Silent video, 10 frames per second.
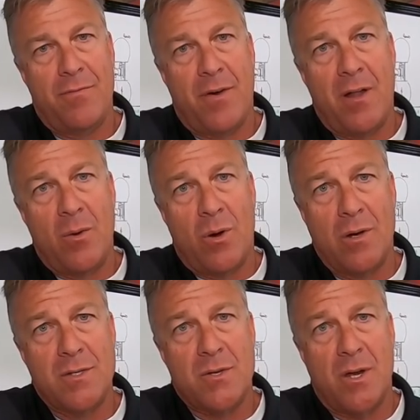follow
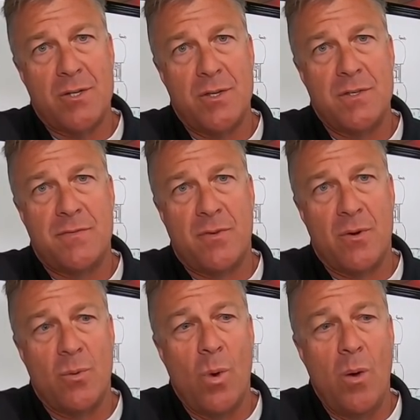our instructions
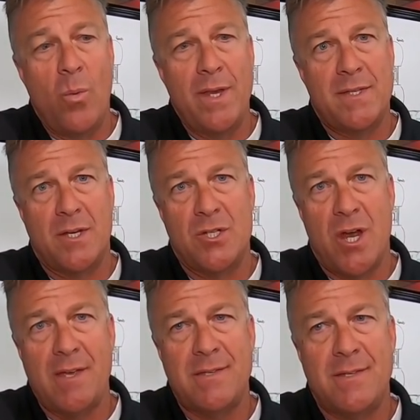for what we
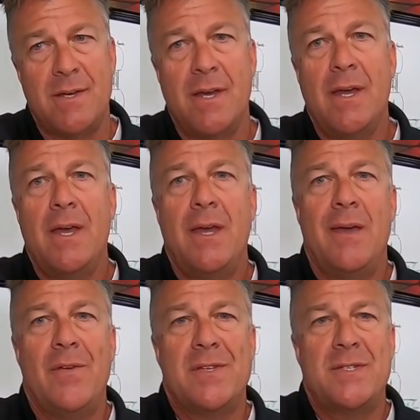suggest.
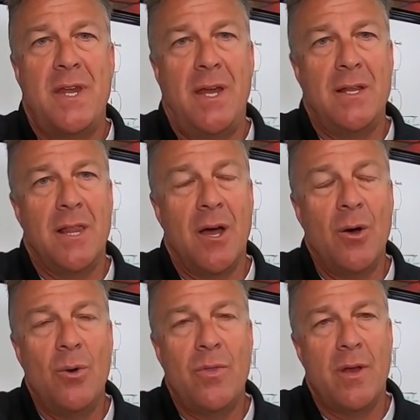If it's sitting
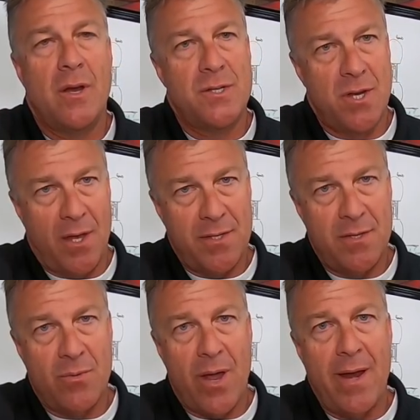low, then adjust
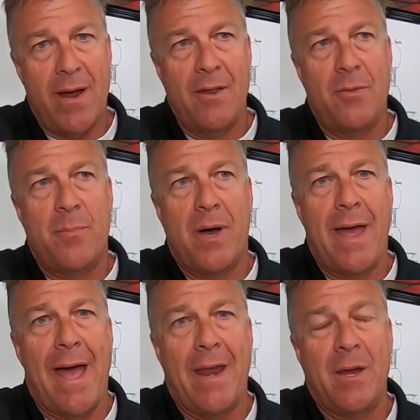the ride height by
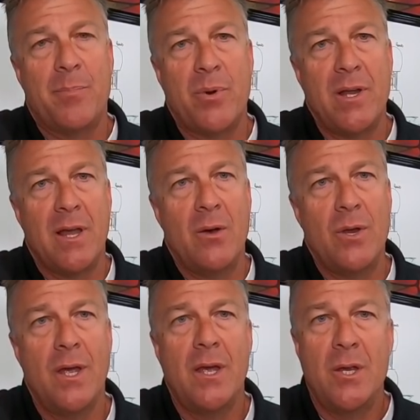adding
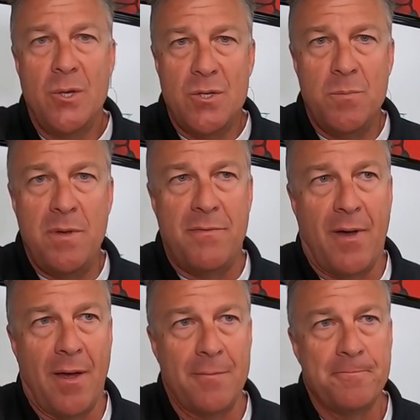preload. You should be
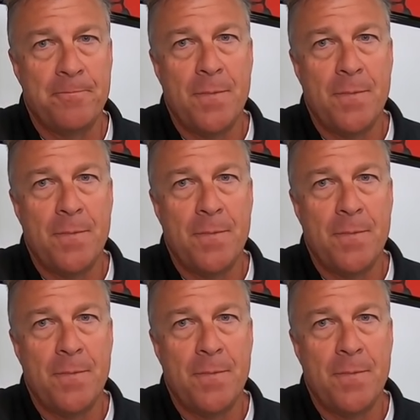fine.